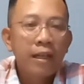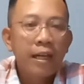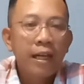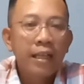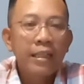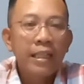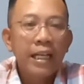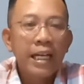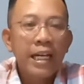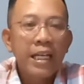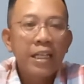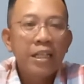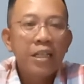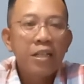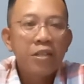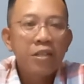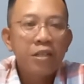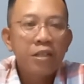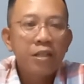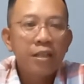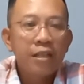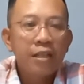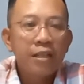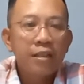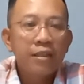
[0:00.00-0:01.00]
an
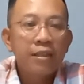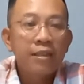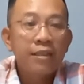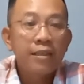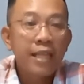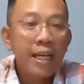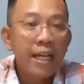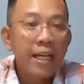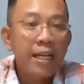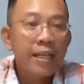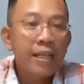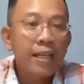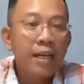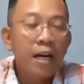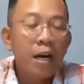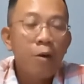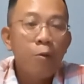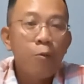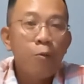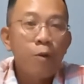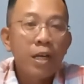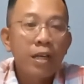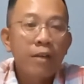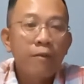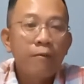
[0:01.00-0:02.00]
additional day a
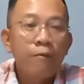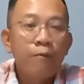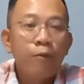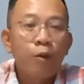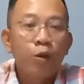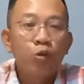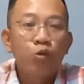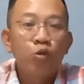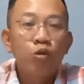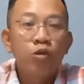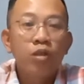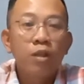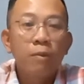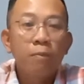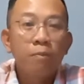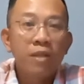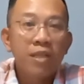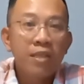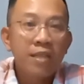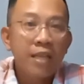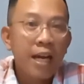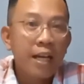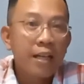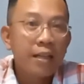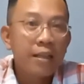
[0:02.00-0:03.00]
week for
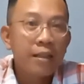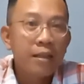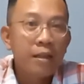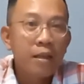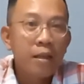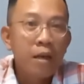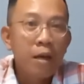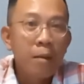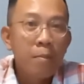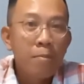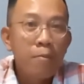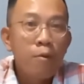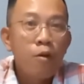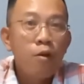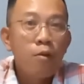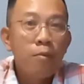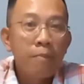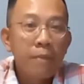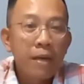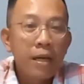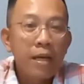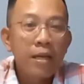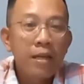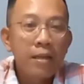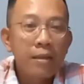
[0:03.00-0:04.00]
20% more
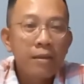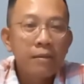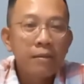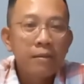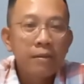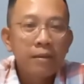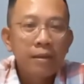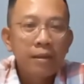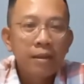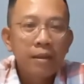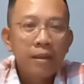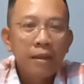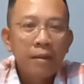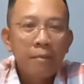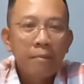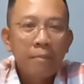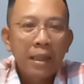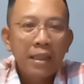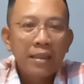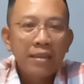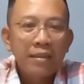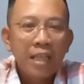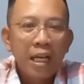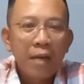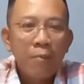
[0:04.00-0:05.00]
pay.
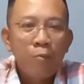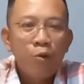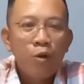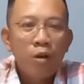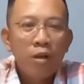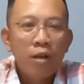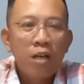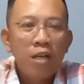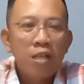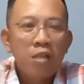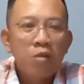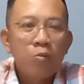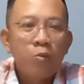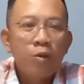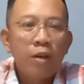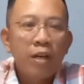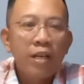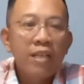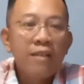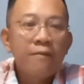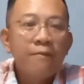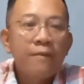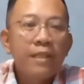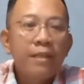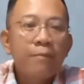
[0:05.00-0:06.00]
Part-time workers were
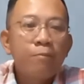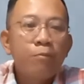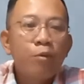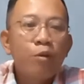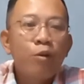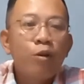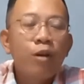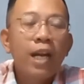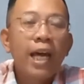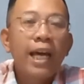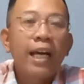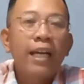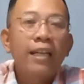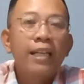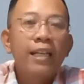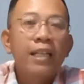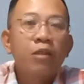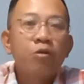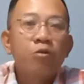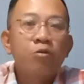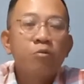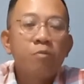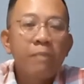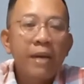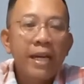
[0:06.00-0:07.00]
even more likely
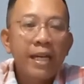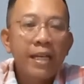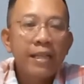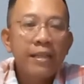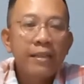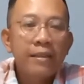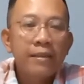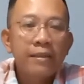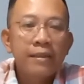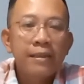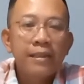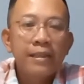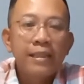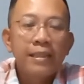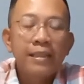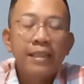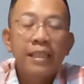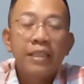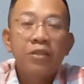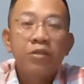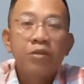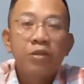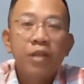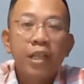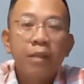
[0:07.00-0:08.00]
to make
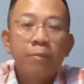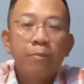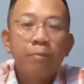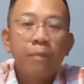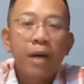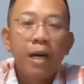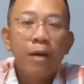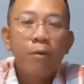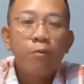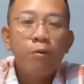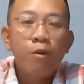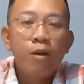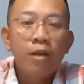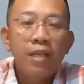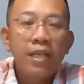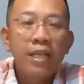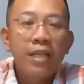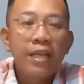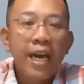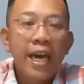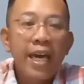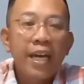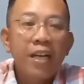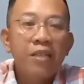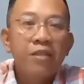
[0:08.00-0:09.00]
the trade by
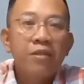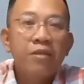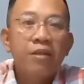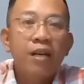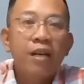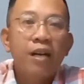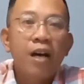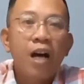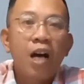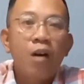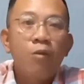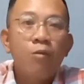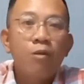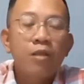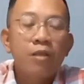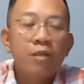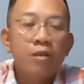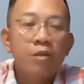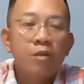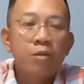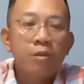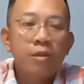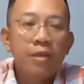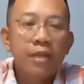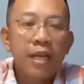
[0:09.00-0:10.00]
working extra hours to